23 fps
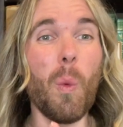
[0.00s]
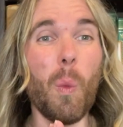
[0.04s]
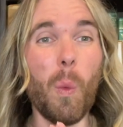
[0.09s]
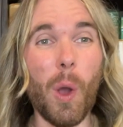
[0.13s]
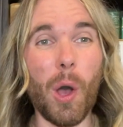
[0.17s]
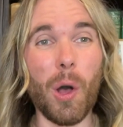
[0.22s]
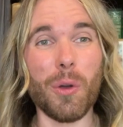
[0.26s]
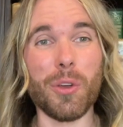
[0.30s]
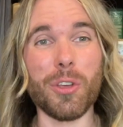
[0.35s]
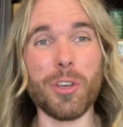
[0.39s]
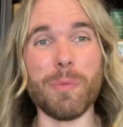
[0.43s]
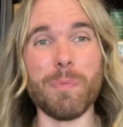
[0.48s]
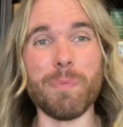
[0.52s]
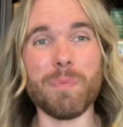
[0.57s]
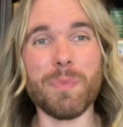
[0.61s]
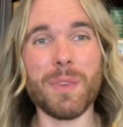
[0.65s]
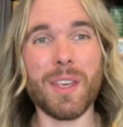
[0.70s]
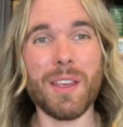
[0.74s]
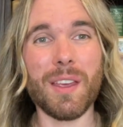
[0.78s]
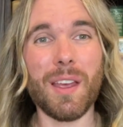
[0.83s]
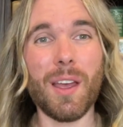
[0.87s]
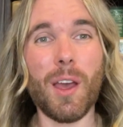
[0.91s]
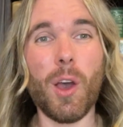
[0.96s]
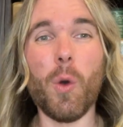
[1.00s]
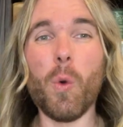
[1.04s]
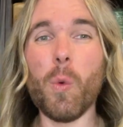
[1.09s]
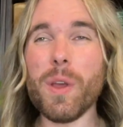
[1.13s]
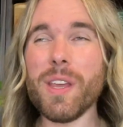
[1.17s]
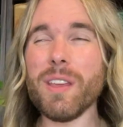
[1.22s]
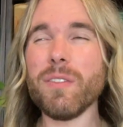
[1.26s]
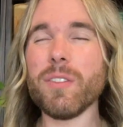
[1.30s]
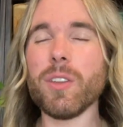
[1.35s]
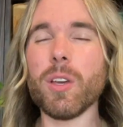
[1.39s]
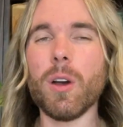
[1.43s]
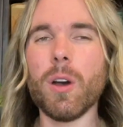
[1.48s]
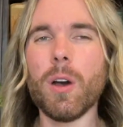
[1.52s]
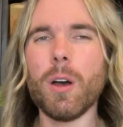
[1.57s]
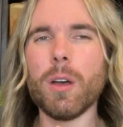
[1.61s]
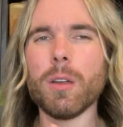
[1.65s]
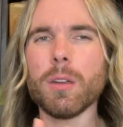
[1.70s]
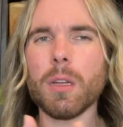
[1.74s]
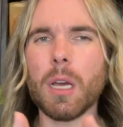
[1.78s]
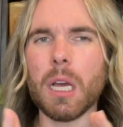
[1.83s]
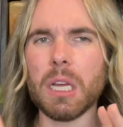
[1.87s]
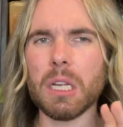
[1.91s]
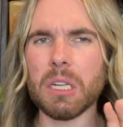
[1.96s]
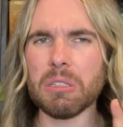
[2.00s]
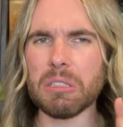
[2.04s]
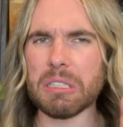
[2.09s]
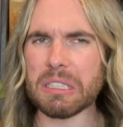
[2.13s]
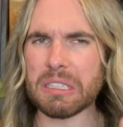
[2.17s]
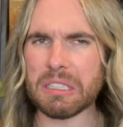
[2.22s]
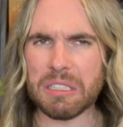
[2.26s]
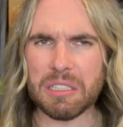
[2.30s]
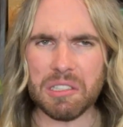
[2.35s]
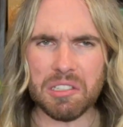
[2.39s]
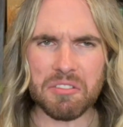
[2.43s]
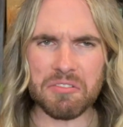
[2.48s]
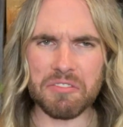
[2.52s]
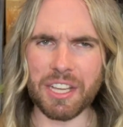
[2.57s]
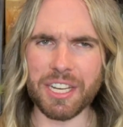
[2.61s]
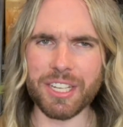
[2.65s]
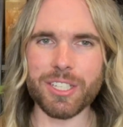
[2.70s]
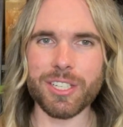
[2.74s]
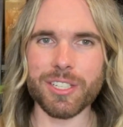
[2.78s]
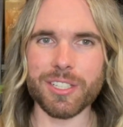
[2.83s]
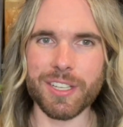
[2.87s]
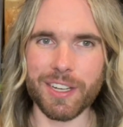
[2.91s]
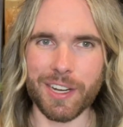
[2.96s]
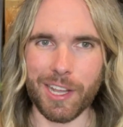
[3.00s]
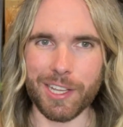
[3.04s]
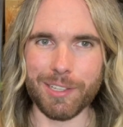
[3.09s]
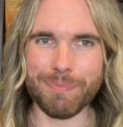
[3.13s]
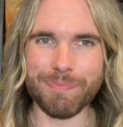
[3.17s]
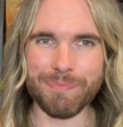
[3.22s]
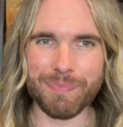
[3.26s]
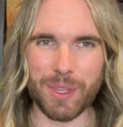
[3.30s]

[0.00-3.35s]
welcome. We've gone on a little adventure today.